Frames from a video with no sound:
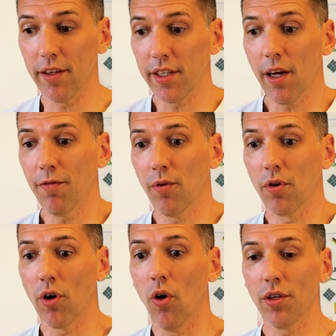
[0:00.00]
And
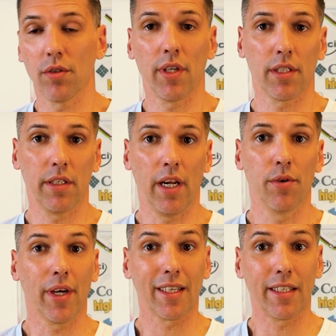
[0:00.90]
therefore, also doesn't
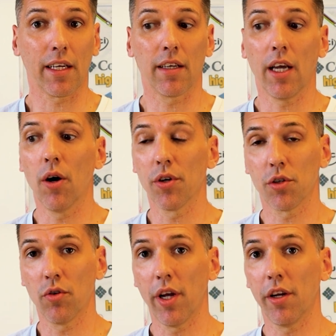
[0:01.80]
tell you exactly how your
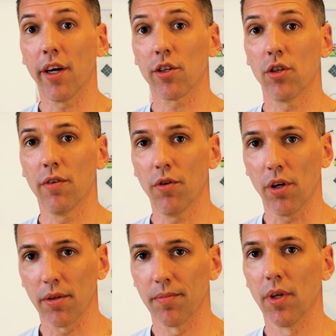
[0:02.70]
training actually
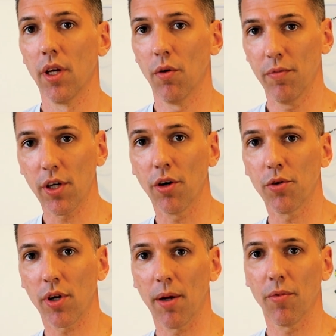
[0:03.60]
worked. We are
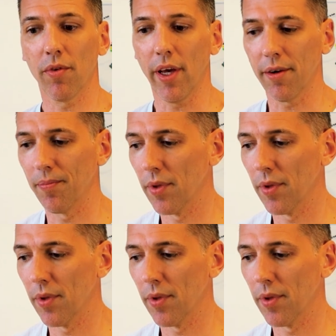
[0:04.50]
going to come to that.